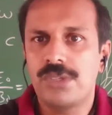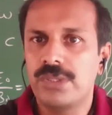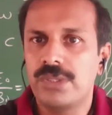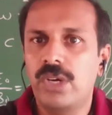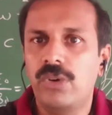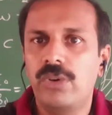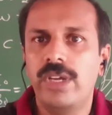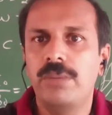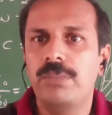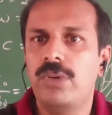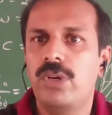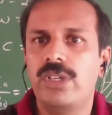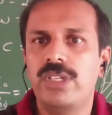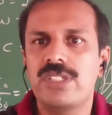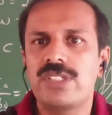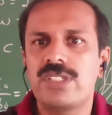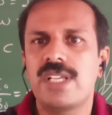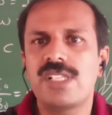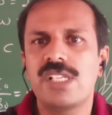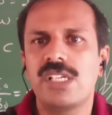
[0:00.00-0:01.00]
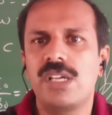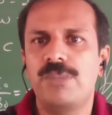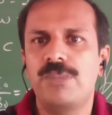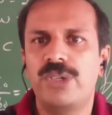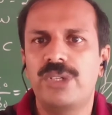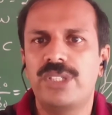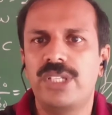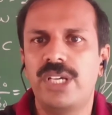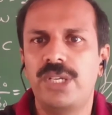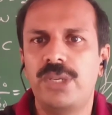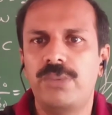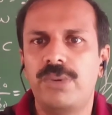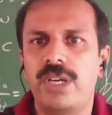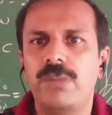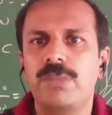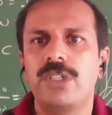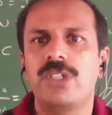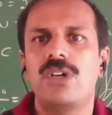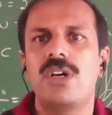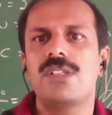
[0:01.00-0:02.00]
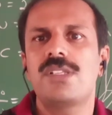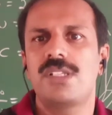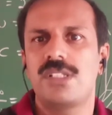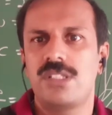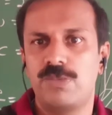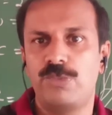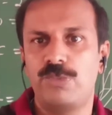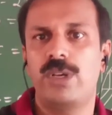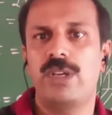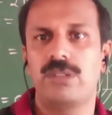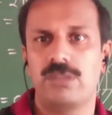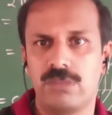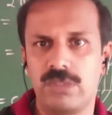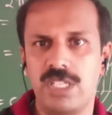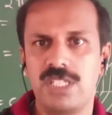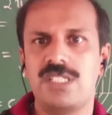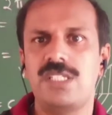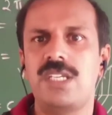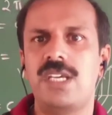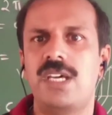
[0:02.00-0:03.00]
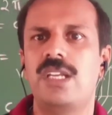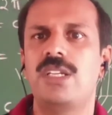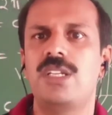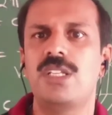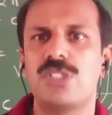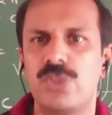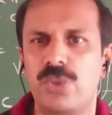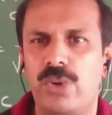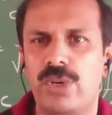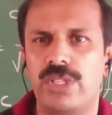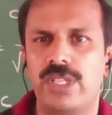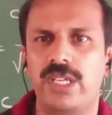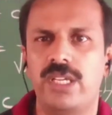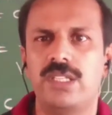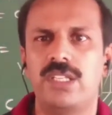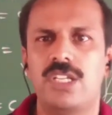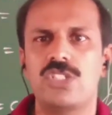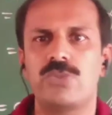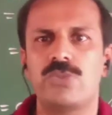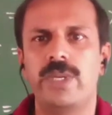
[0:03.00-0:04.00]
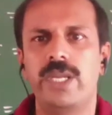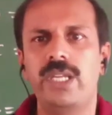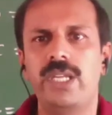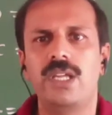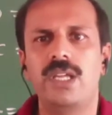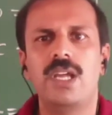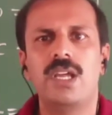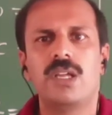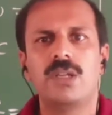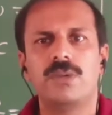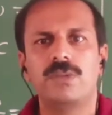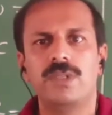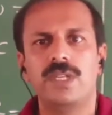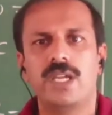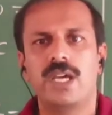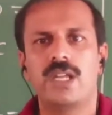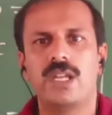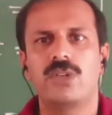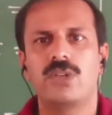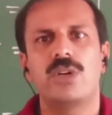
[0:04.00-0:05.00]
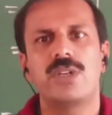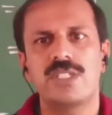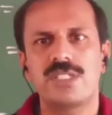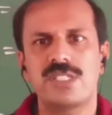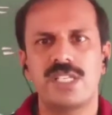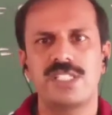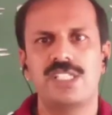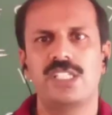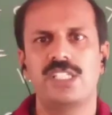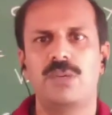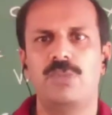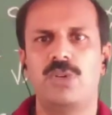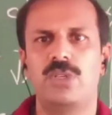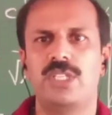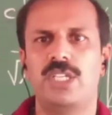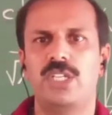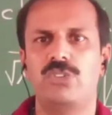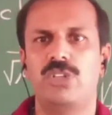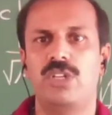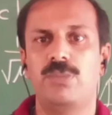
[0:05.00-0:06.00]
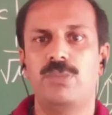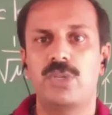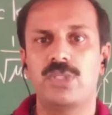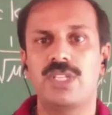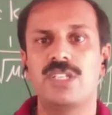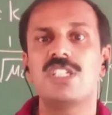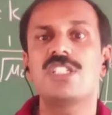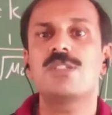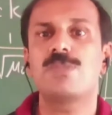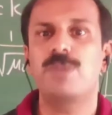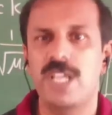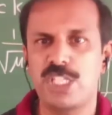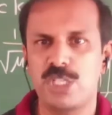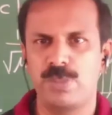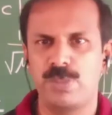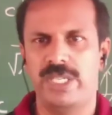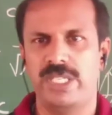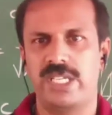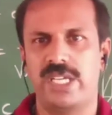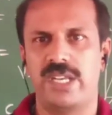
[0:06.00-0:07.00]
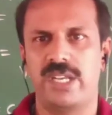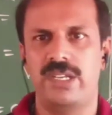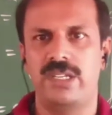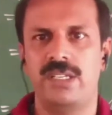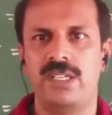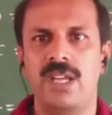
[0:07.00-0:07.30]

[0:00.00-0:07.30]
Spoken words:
So now I am not discussing about that one, because for this year it is not there. That's why we are not discussing about that one, about the displacement current.